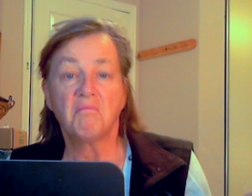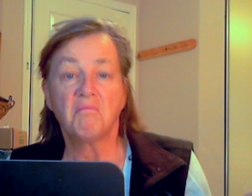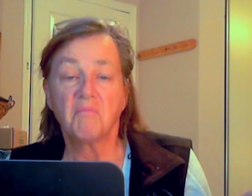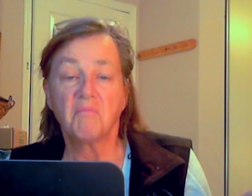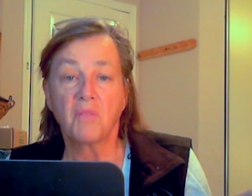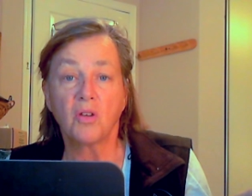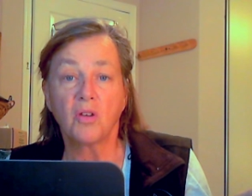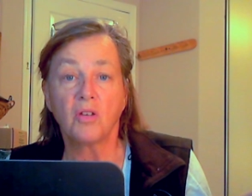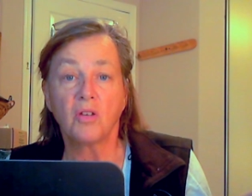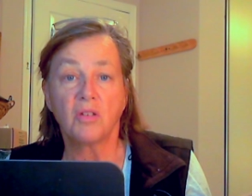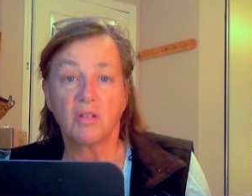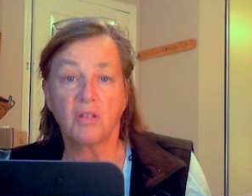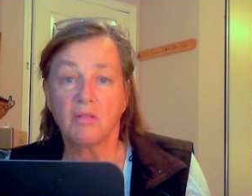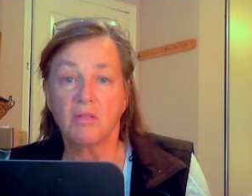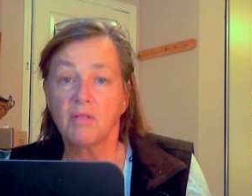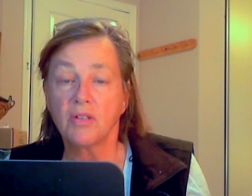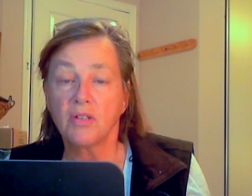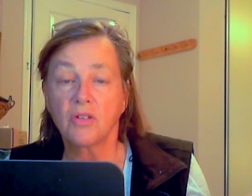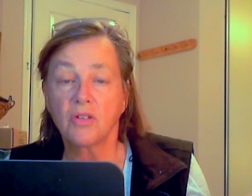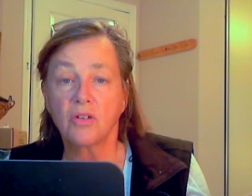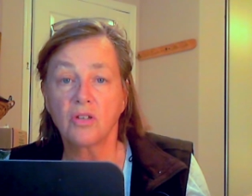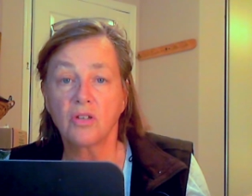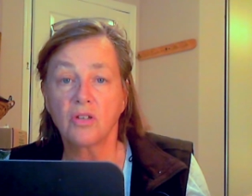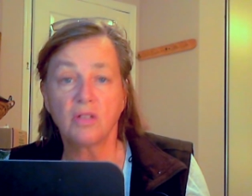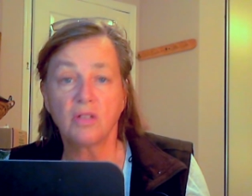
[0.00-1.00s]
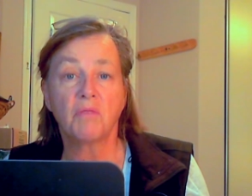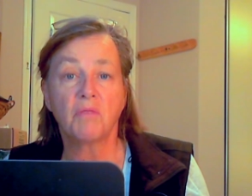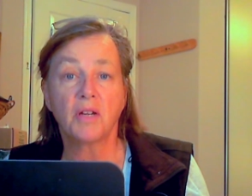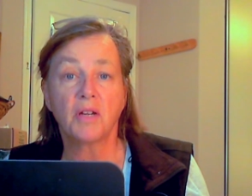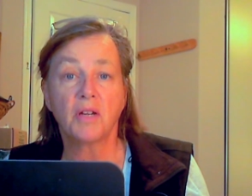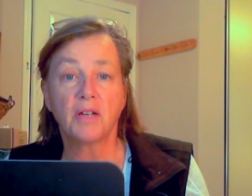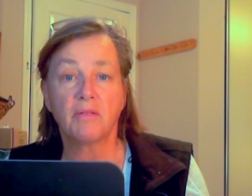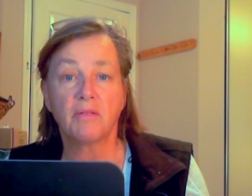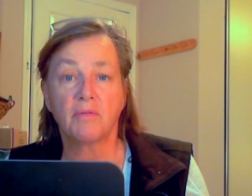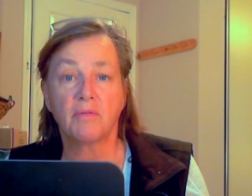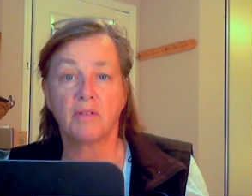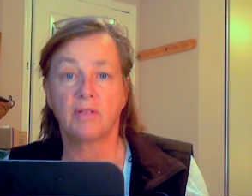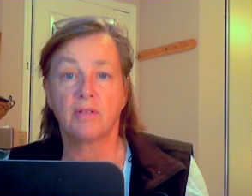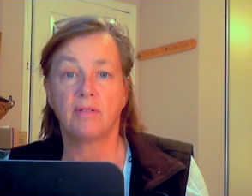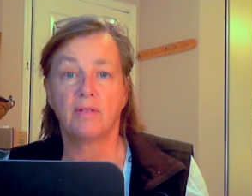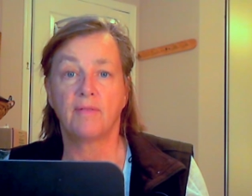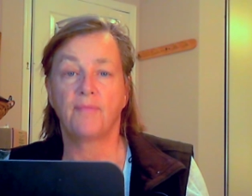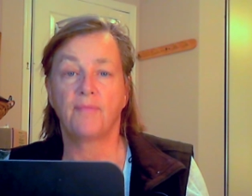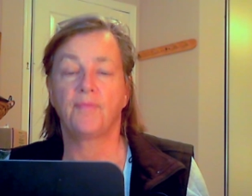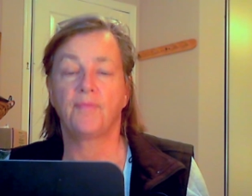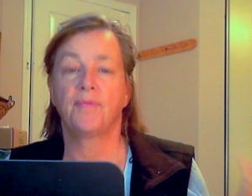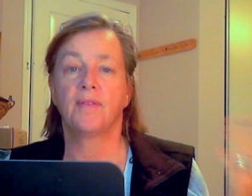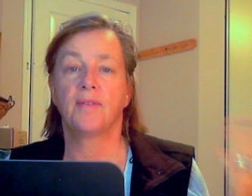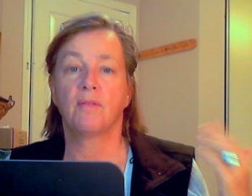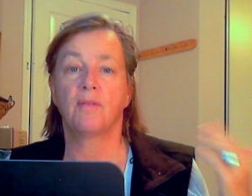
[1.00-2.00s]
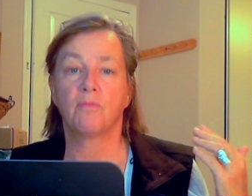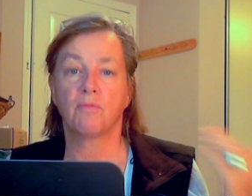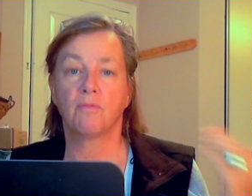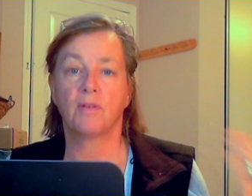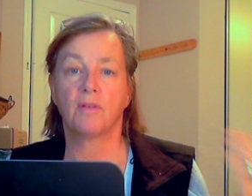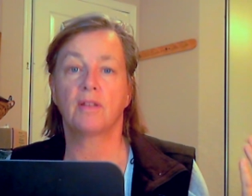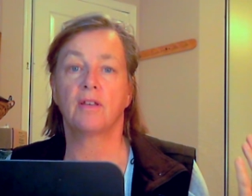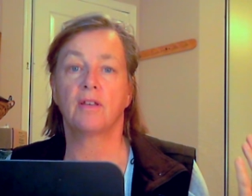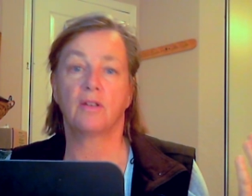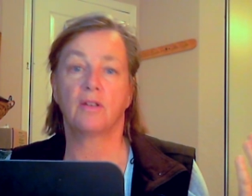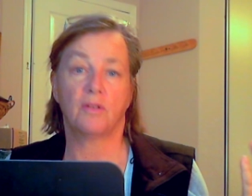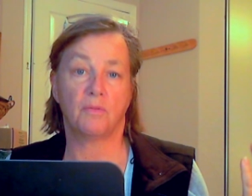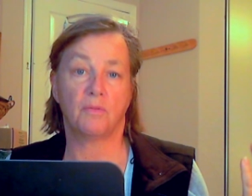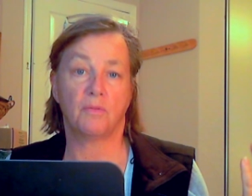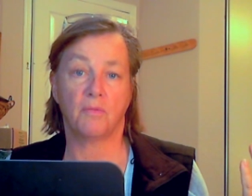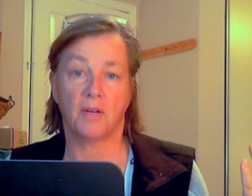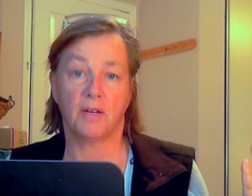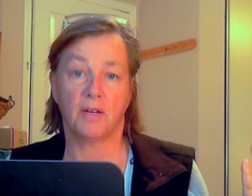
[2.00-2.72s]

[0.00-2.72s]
good, that's a good round, really good